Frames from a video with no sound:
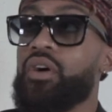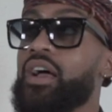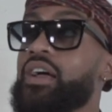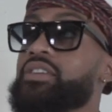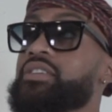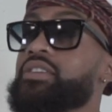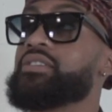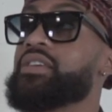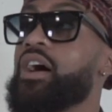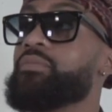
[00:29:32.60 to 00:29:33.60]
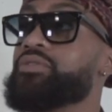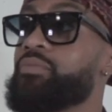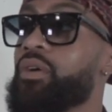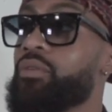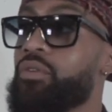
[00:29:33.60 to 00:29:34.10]
I just think this album is
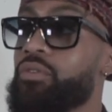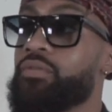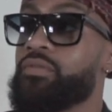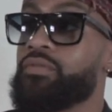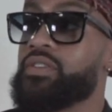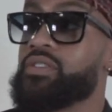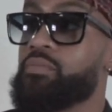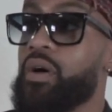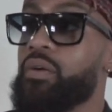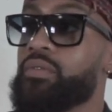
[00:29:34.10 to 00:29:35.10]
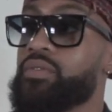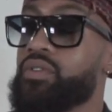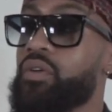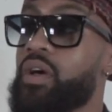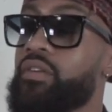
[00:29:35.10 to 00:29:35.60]
about growth. It's about
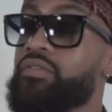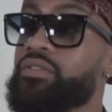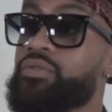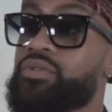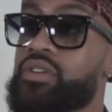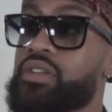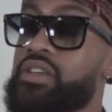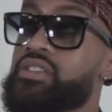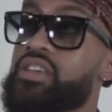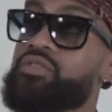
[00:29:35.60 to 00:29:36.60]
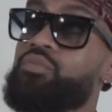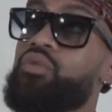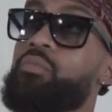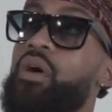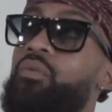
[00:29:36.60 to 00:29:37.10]
evolution. It's more
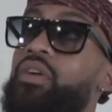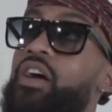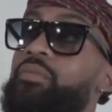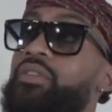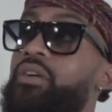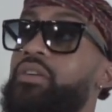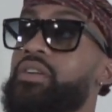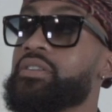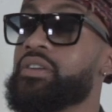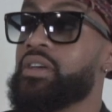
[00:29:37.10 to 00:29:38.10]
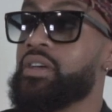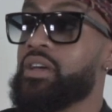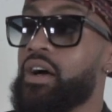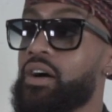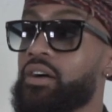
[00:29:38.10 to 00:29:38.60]
about what I've been learning
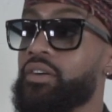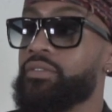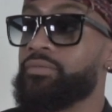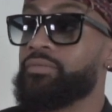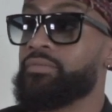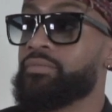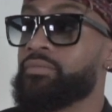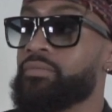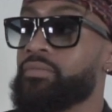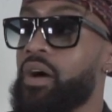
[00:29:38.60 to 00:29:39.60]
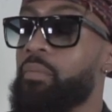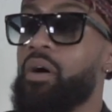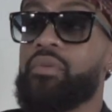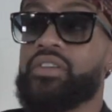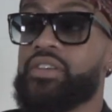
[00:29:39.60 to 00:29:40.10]
um, about
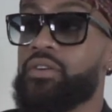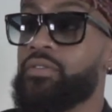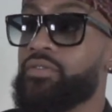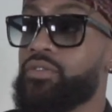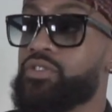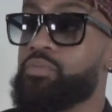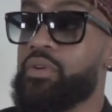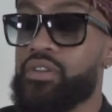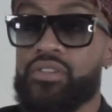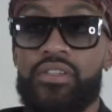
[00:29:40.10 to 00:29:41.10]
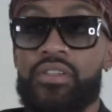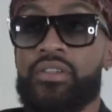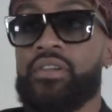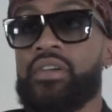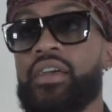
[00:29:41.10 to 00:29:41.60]
myself, spiritually,
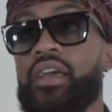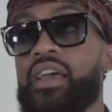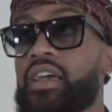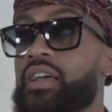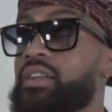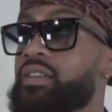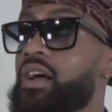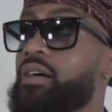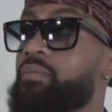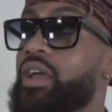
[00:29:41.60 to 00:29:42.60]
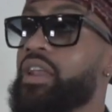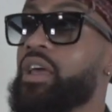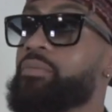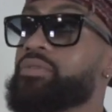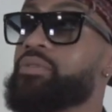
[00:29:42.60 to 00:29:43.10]
and being
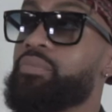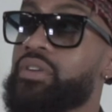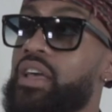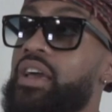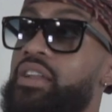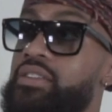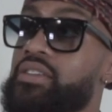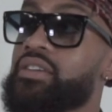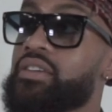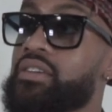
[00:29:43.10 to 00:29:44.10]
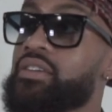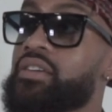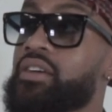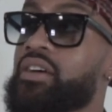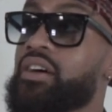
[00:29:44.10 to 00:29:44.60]
able to put that into
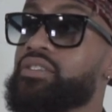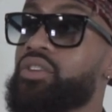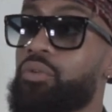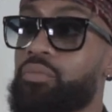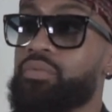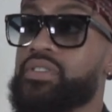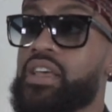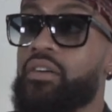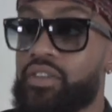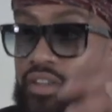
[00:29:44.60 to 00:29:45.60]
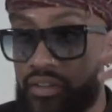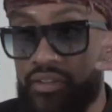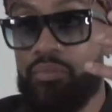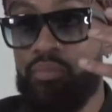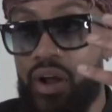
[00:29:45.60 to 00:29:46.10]
a dope sounding
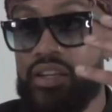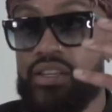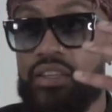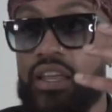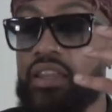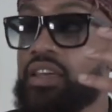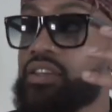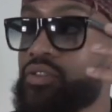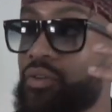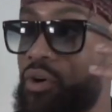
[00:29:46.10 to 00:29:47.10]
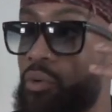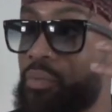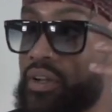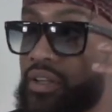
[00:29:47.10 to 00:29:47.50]
project that I think is gonna open a